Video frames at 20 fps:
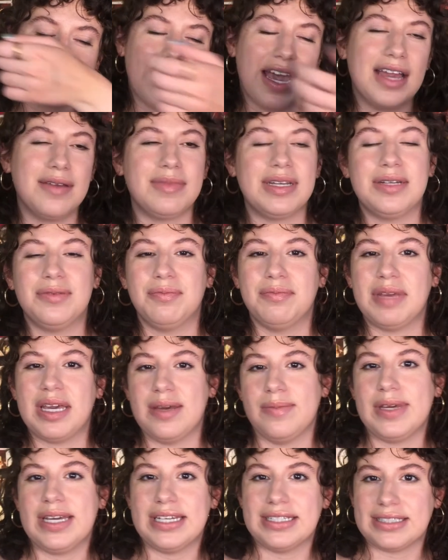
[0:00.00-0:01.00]
I mean,
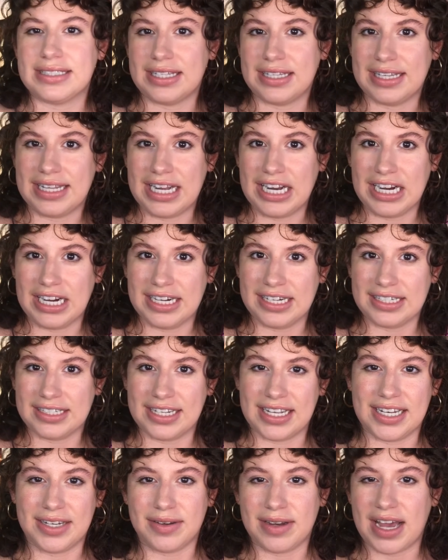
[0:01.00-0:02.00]
maybe it's in there
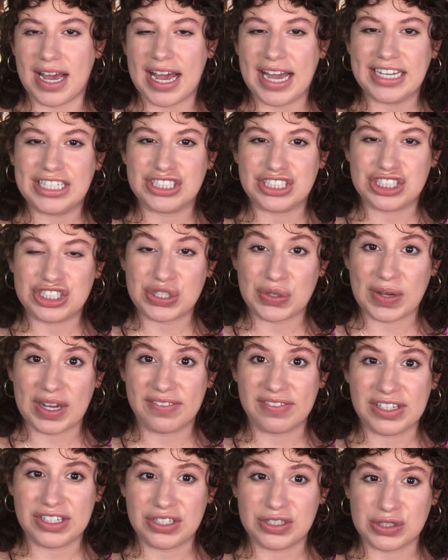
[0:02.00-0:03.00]
and I just don't
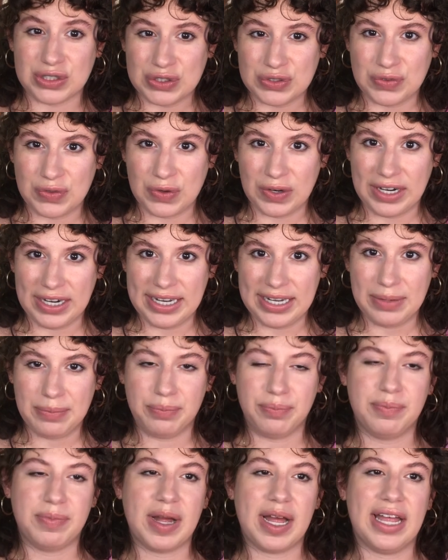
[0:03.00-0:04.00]
have the nose for it,
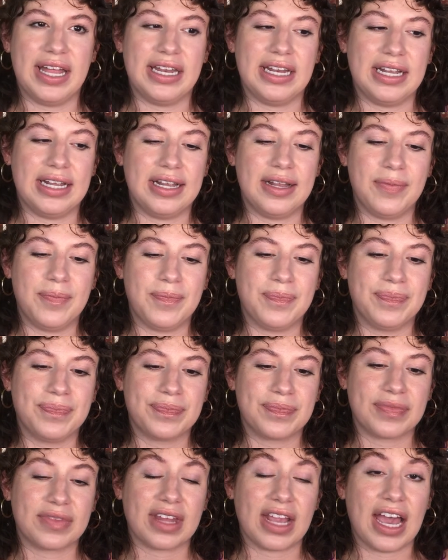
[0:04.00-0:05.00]
but
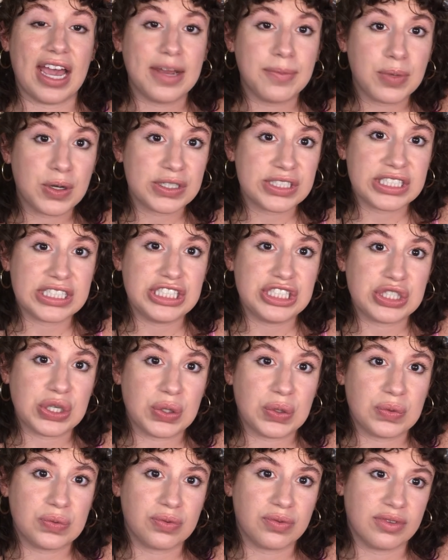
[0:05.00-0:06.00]
I personally
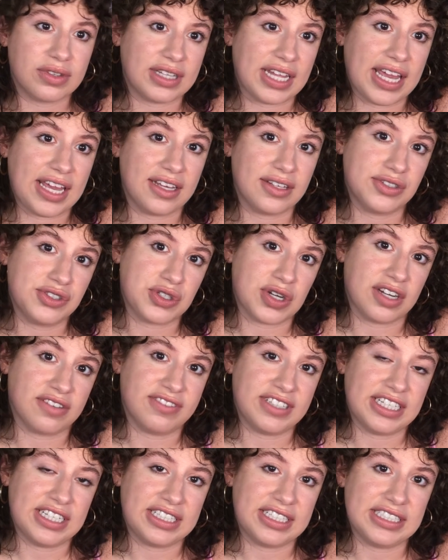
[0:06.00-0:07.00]
don't like strong
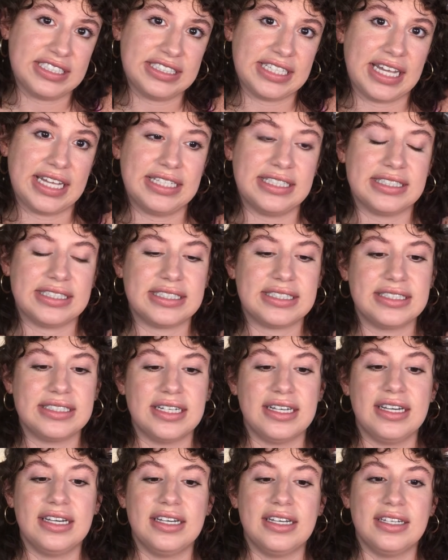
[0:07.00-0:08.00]
vanilla scents.
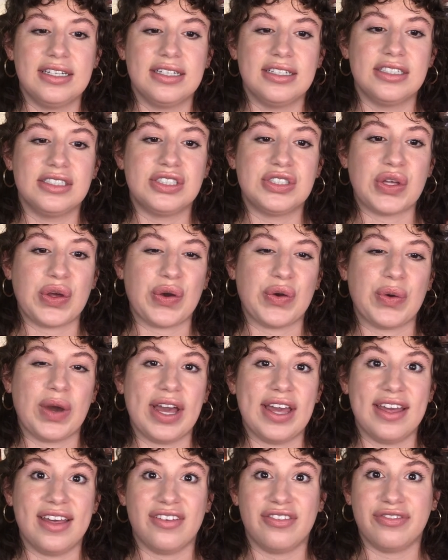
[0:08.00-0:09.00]
So
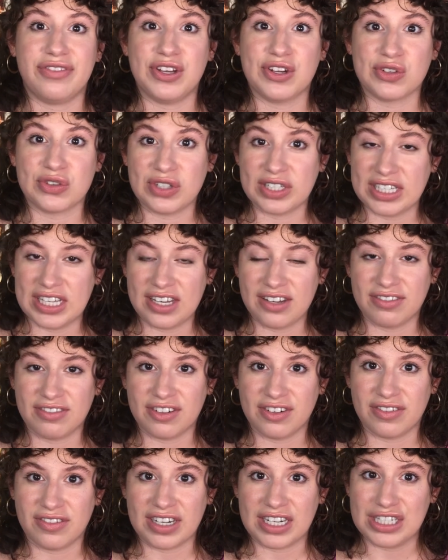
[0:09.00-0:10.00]
if you're looking
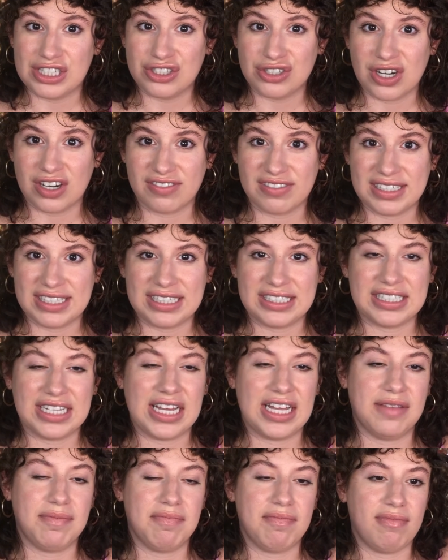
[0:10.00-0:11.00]
for a very strong
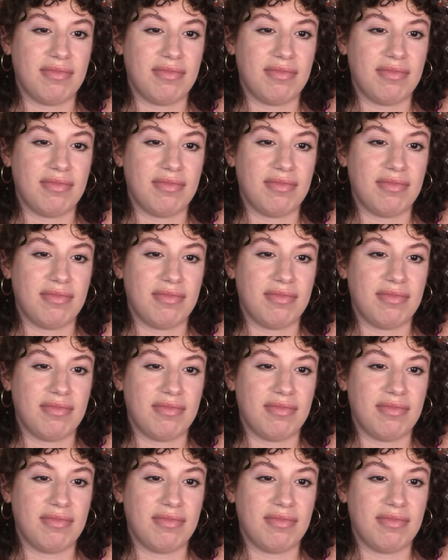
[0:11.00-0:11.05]
vanilla,